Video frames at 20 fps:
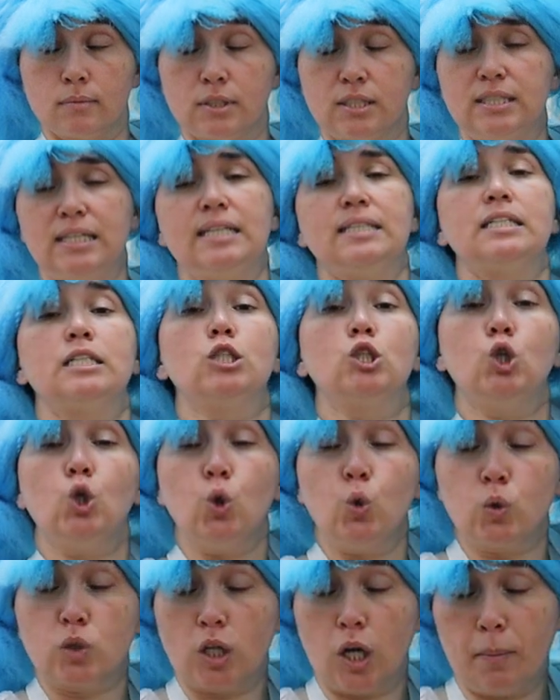season
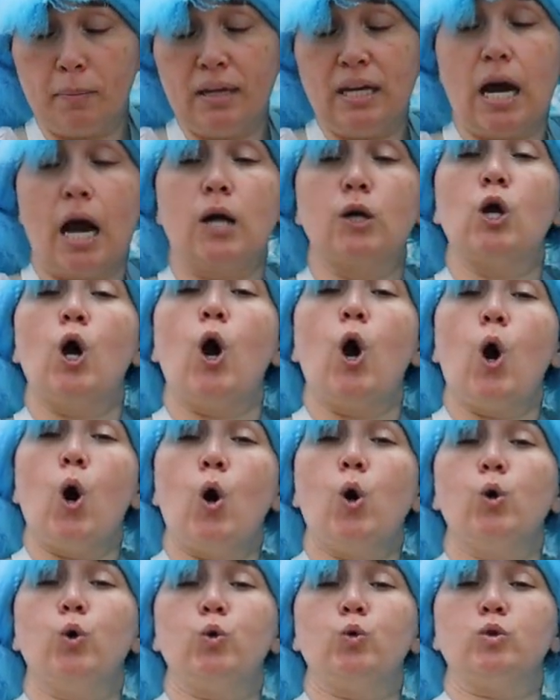2 is going to be on
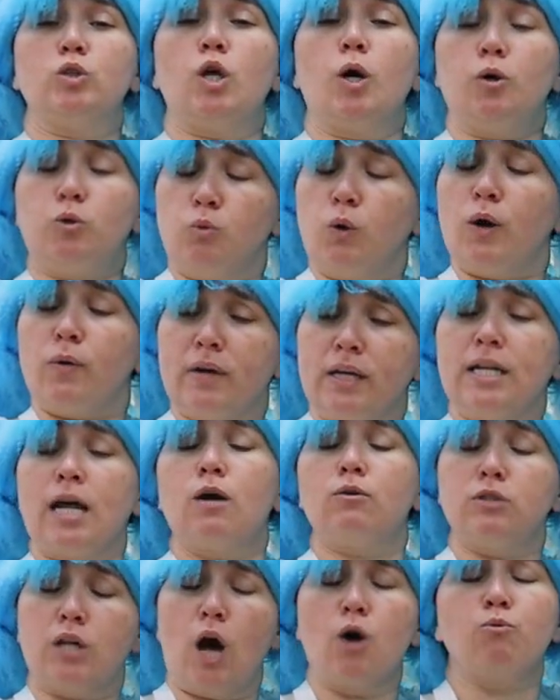hold. Don't
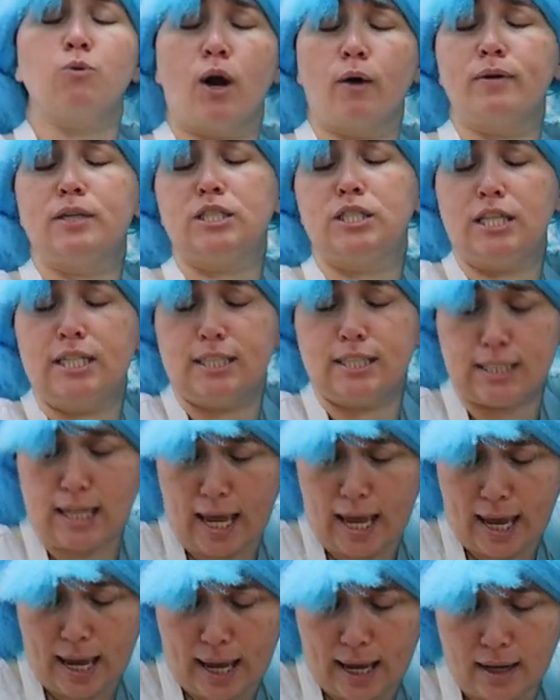worry, she
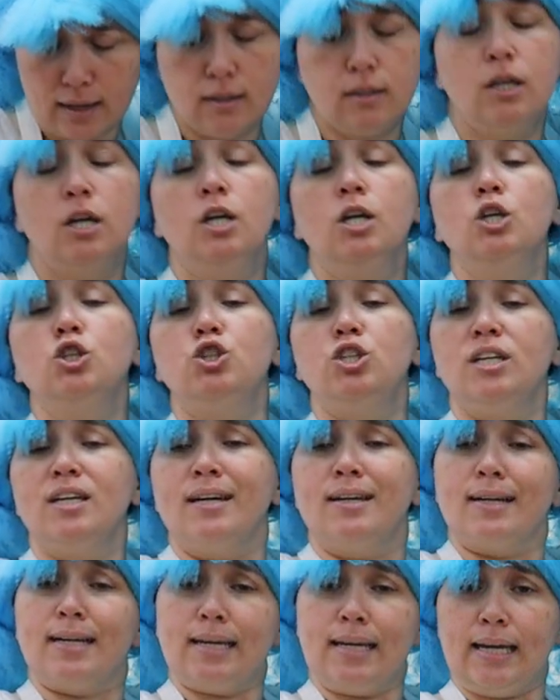said she
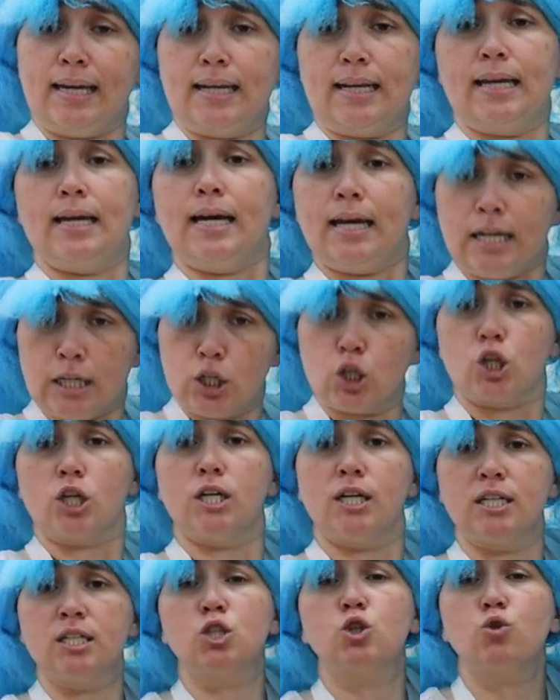got to get it under
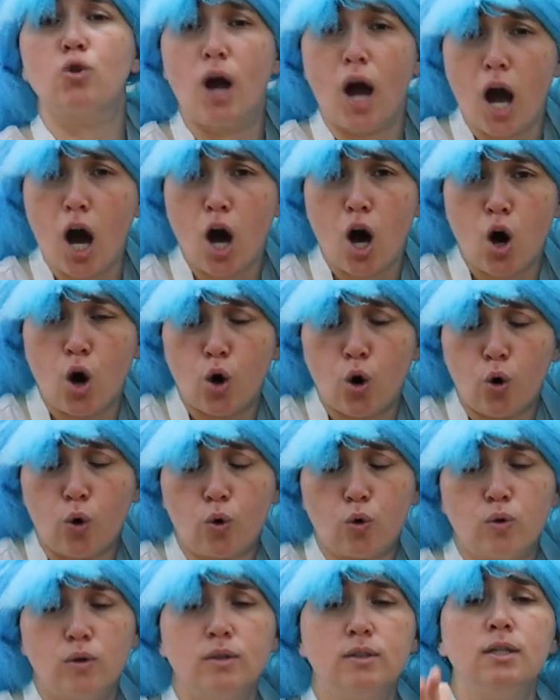
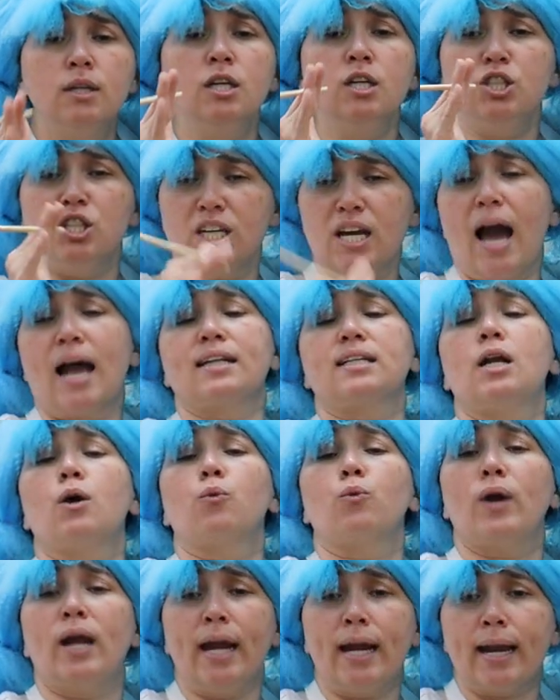control. She got
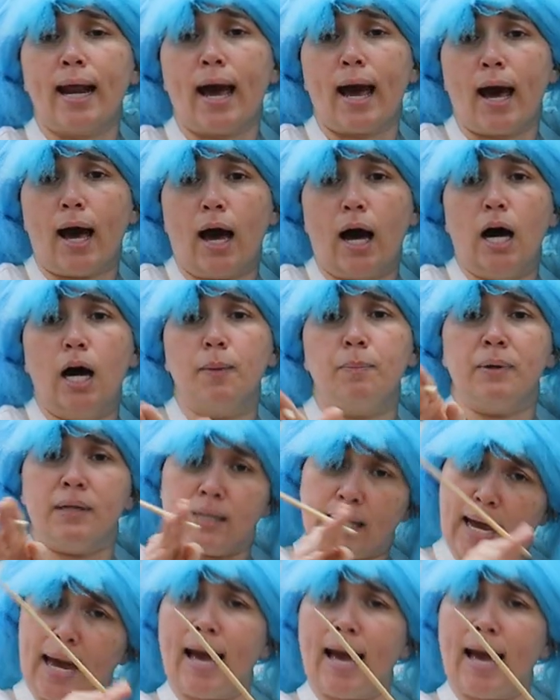Narita up in the